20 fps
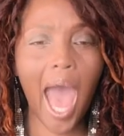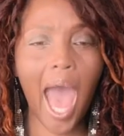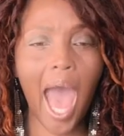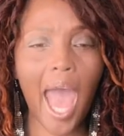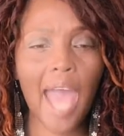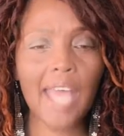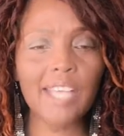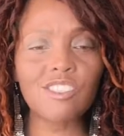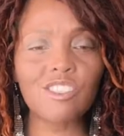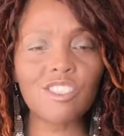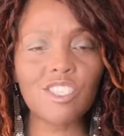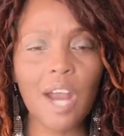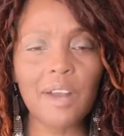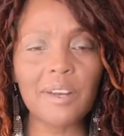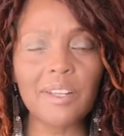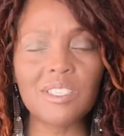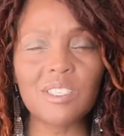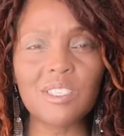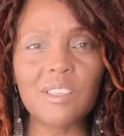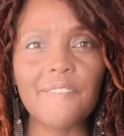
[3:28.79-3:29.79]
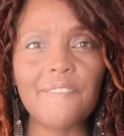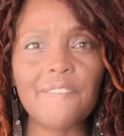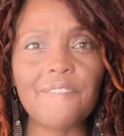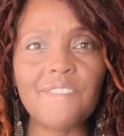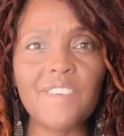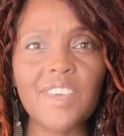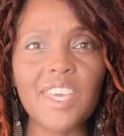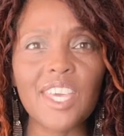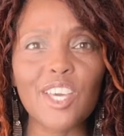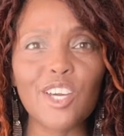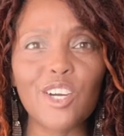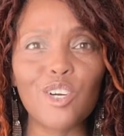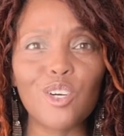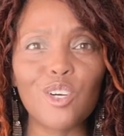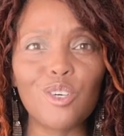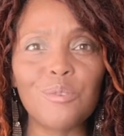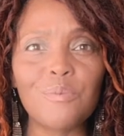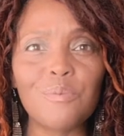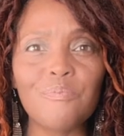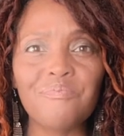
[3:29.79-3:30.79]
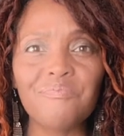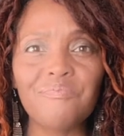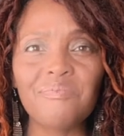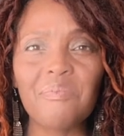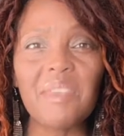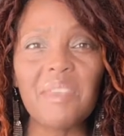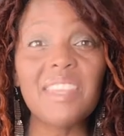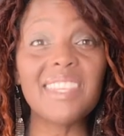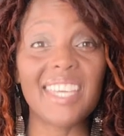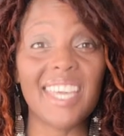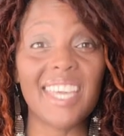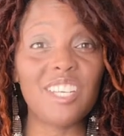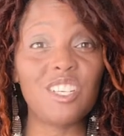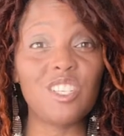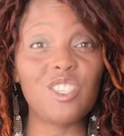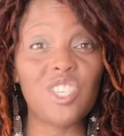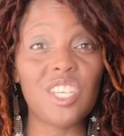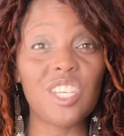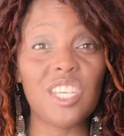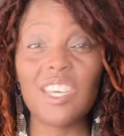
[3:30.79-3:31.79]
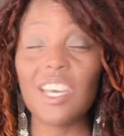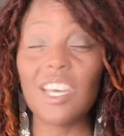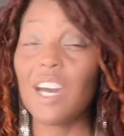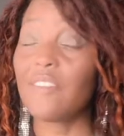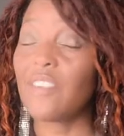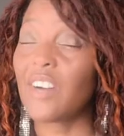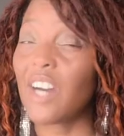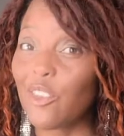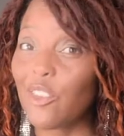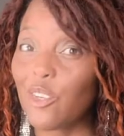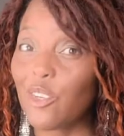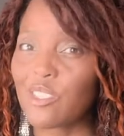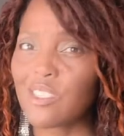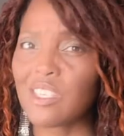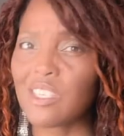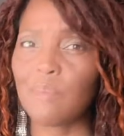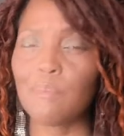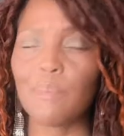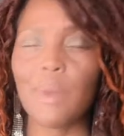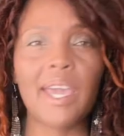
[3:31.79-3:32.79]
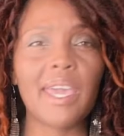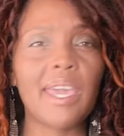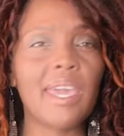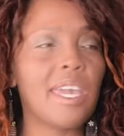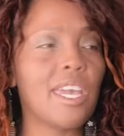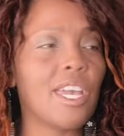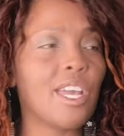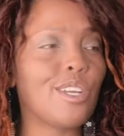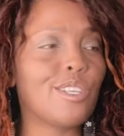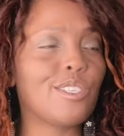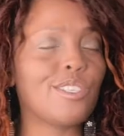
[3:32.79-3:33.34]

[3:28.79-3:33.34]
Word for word: I started to feel the energy of others in my hair.